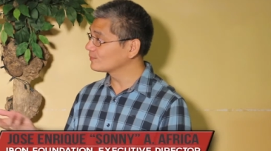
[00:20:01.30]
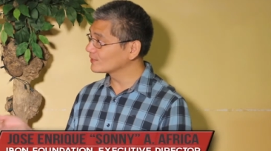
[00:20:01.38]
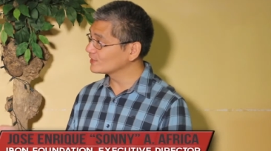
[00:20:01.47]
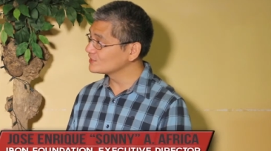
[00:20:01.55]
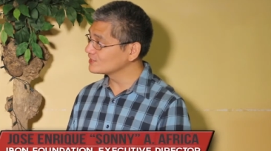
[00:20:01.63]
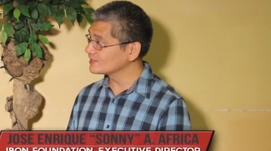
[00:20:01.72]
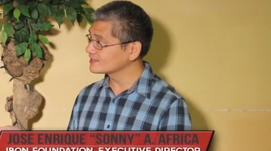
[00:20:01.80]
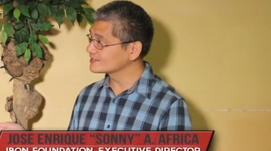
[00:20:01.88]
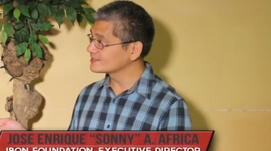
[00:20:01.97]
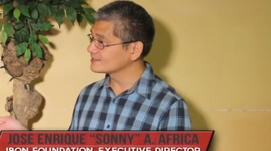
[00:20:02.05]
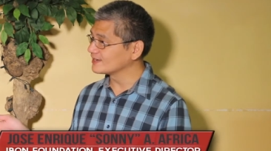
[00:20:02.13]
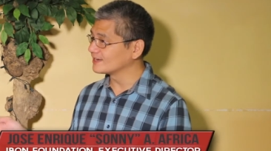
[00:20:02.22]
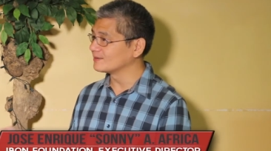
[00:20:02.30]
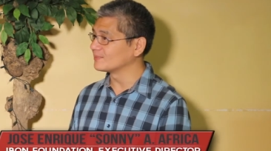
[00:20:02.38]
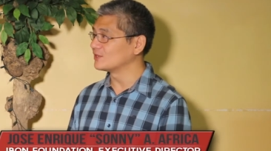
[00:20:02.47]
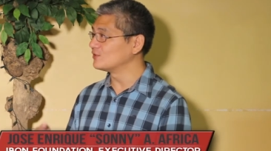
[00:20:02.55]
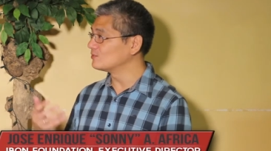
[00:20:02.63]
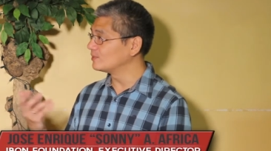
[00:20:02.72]
projects, mm-hmm. um,
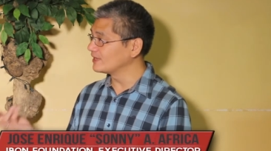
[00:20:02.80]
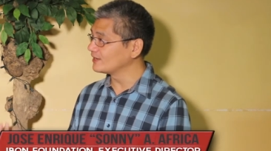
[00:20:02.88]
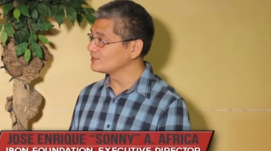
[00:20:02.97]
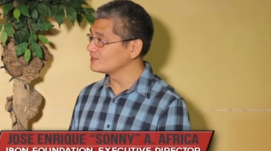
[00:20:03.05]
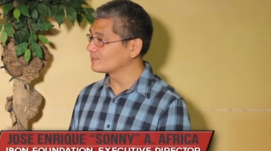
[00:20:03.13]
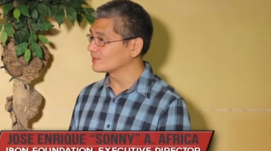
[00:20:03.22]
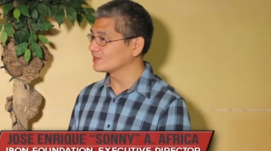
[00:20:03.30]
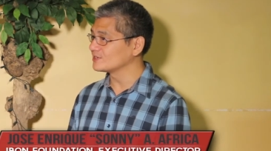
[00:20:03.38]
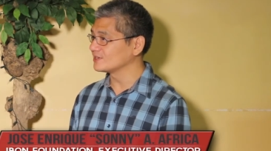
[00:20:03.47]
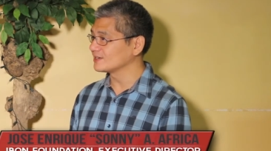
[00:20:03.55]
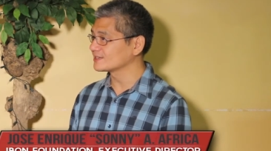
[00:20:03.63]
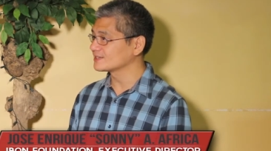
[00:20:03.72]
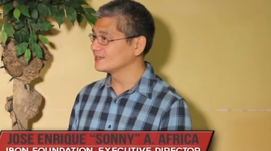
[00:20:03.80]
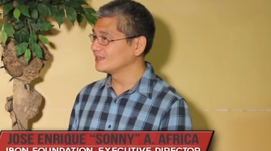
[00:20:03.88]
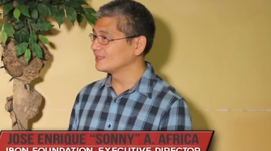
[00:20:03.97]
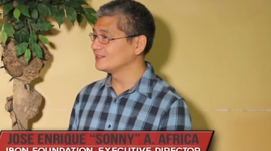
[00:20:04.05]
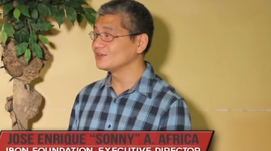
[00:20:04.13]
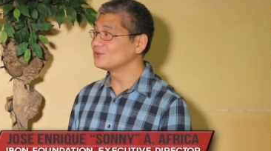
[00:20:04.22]
renewable energy projects,
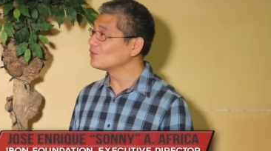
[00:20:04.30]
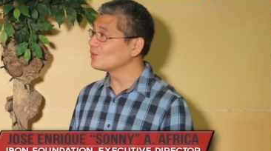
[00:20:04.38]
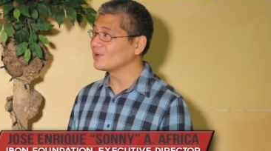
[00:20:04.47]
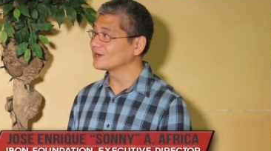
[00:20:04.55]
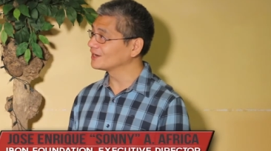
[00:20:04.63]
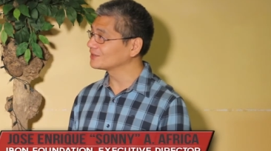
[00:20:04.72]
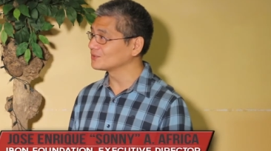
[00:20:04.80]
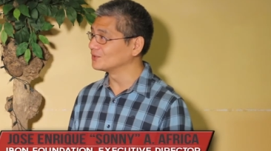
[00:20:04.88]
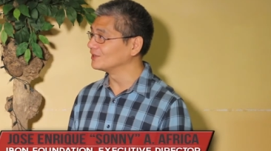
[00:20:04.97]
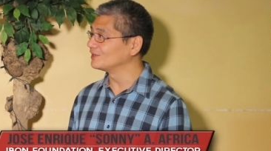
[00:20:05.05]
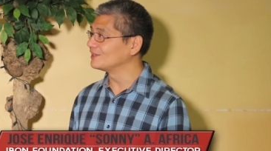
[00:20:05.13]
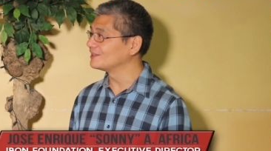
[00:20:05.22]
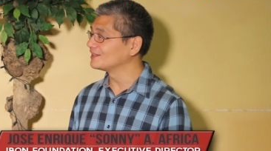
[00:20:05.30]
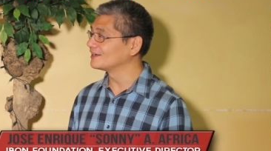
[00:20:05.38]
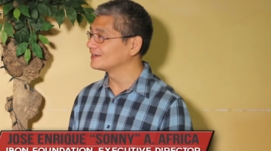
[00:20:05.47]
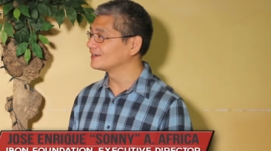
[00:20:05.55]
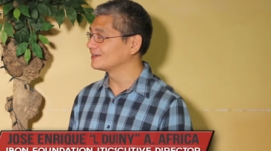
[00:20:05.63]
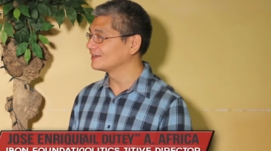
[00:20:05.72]
they're nowhere at all. That's in
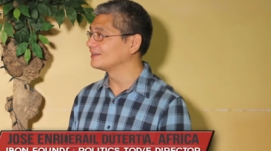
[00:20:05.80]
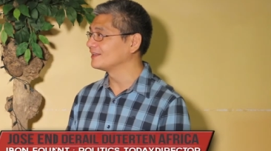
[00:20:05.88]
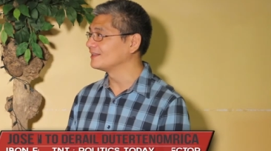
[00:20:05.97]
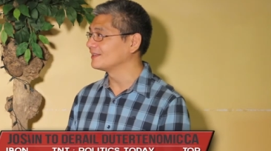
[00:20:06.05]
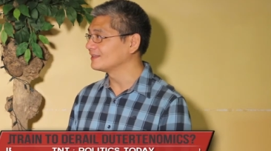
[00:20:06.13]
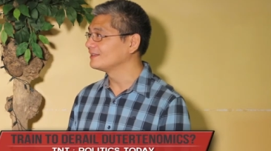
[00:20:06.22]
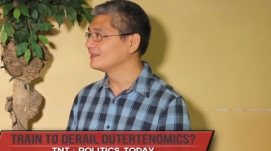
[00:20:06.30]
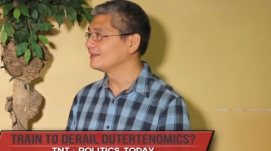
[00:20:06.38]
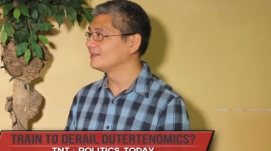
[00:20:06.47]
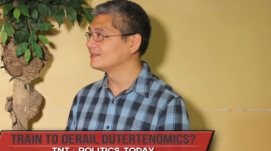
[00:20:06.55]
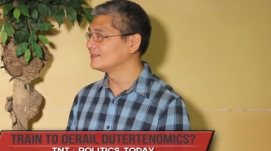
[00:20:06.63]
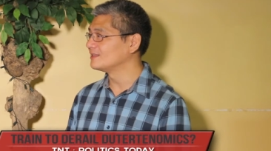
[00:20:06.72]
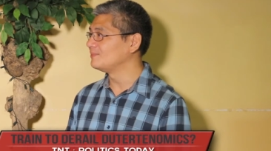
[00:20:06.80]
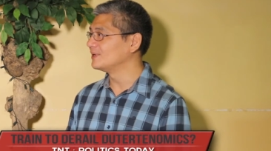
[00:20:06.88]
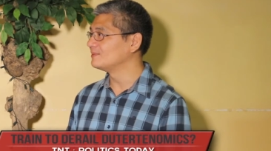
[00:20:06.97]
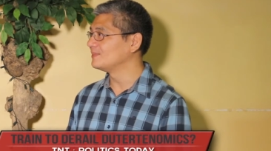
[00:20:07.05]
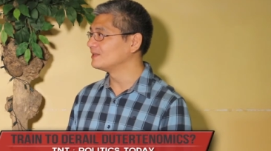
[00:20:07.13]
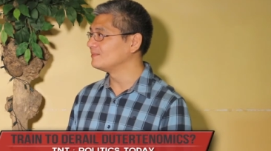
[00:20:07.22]
right. The, that's right. Yeah. In the, in the
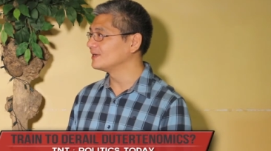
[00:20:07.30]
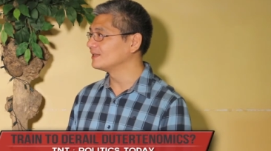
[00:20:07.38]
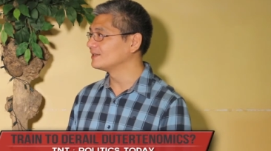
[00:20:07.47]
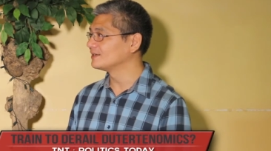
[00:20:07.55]
build, well, the you build. have a